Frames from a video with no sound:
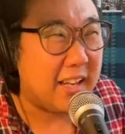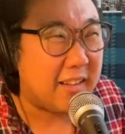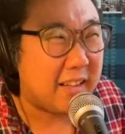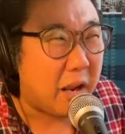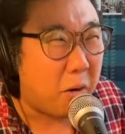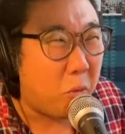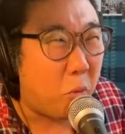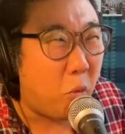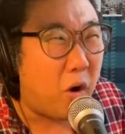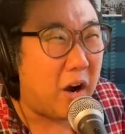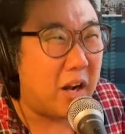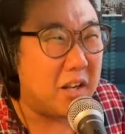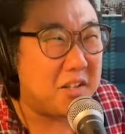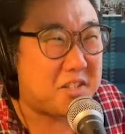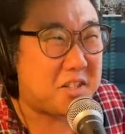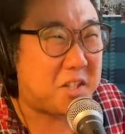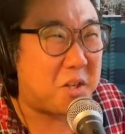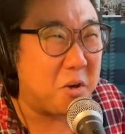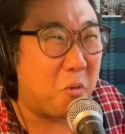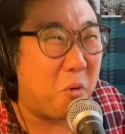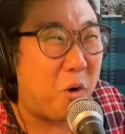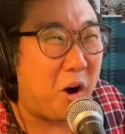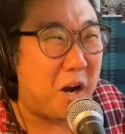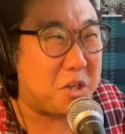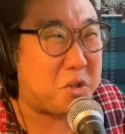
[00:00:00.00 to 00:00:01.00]
that wants
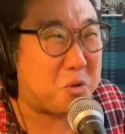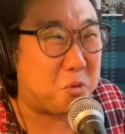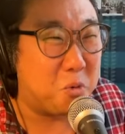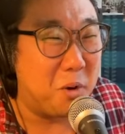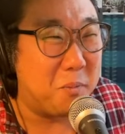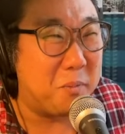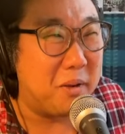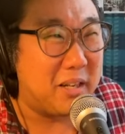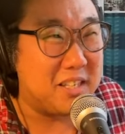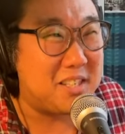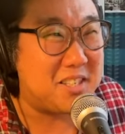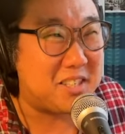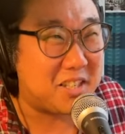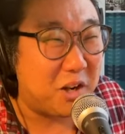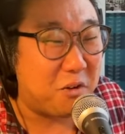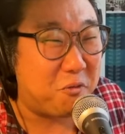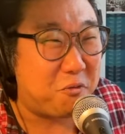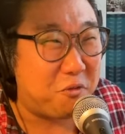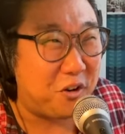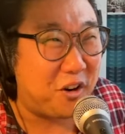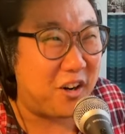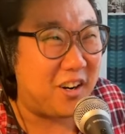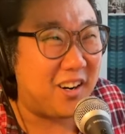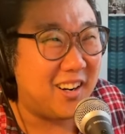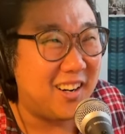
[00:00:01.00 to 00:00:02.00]
to watch women
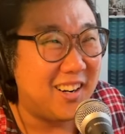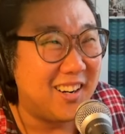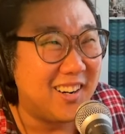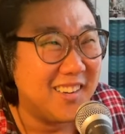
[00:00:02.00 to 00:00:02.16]
suffer.